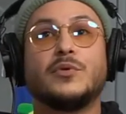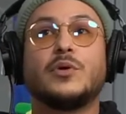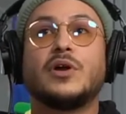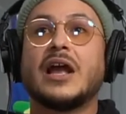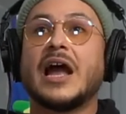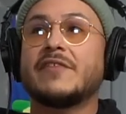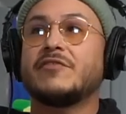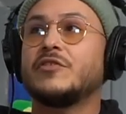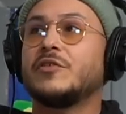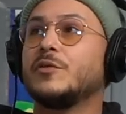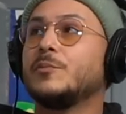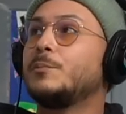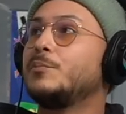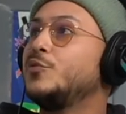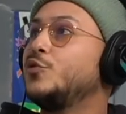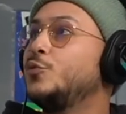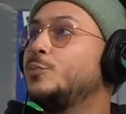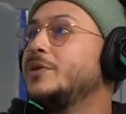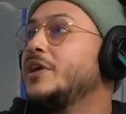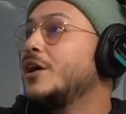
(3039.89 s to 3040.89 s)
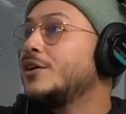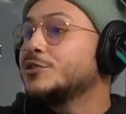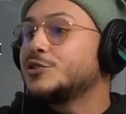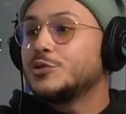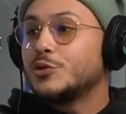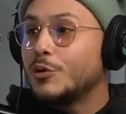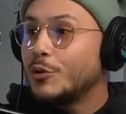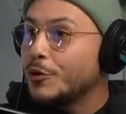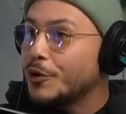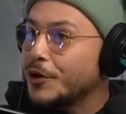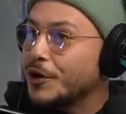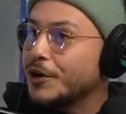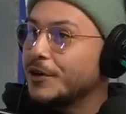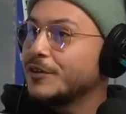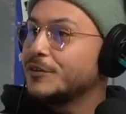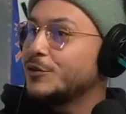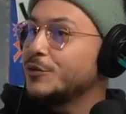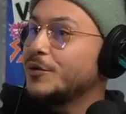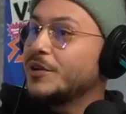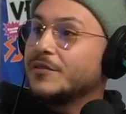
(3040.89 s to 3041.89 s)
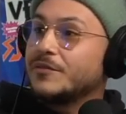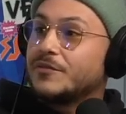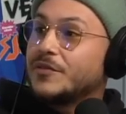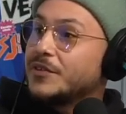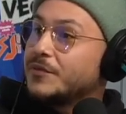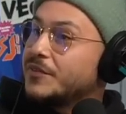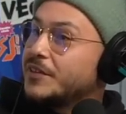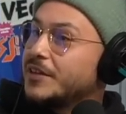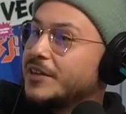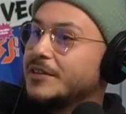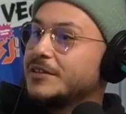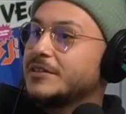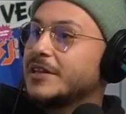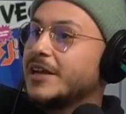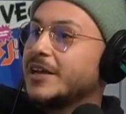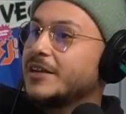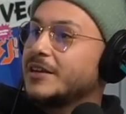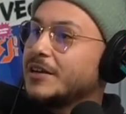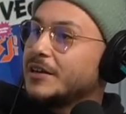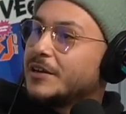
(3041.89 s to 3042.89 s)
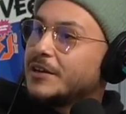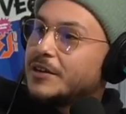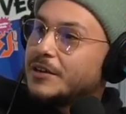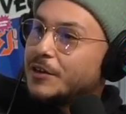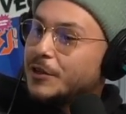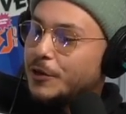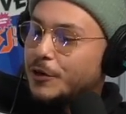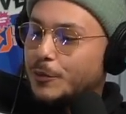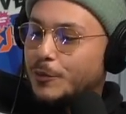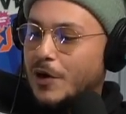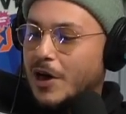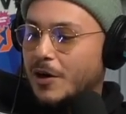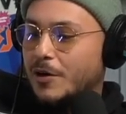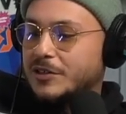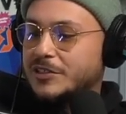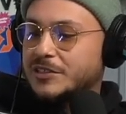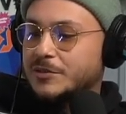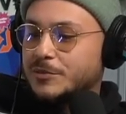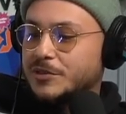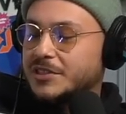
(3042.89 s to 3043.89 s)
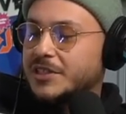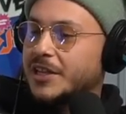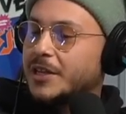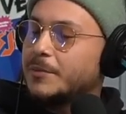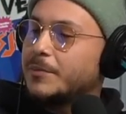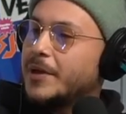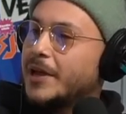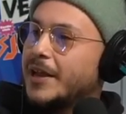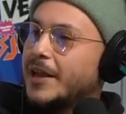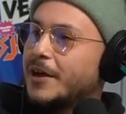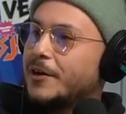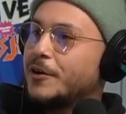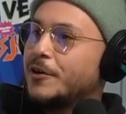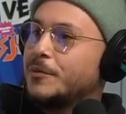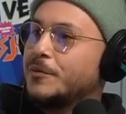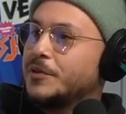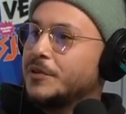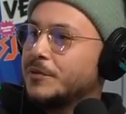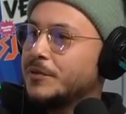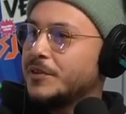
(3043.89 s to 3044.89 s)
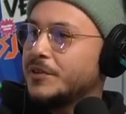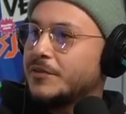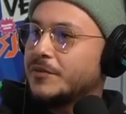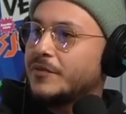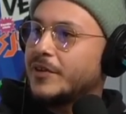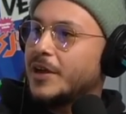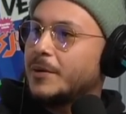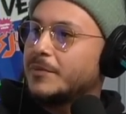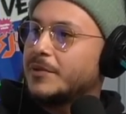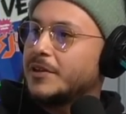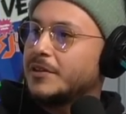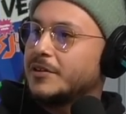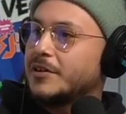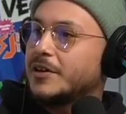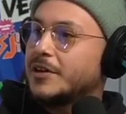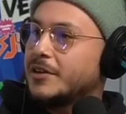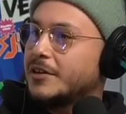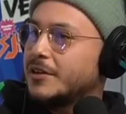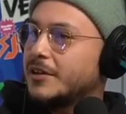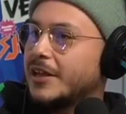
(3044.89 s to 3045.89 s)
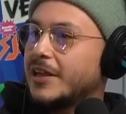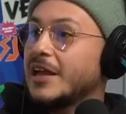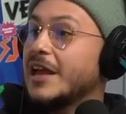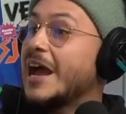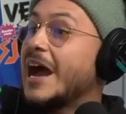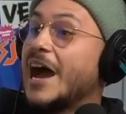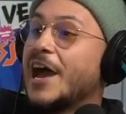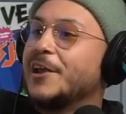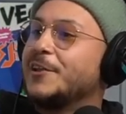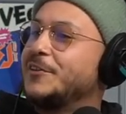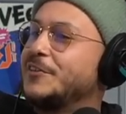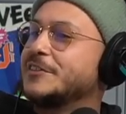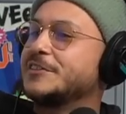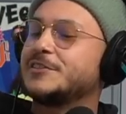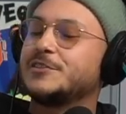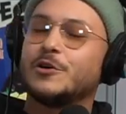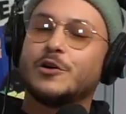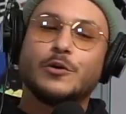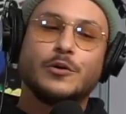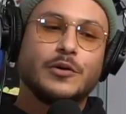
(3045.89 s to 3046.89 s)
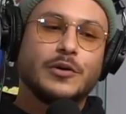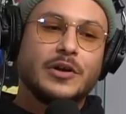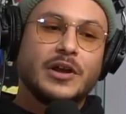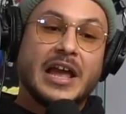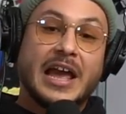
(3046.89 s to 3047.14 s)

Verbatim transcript: have to be on tour doing 50, like, you know, while someone's getting paid at home when they're with their family and they're getting, like, I just don't.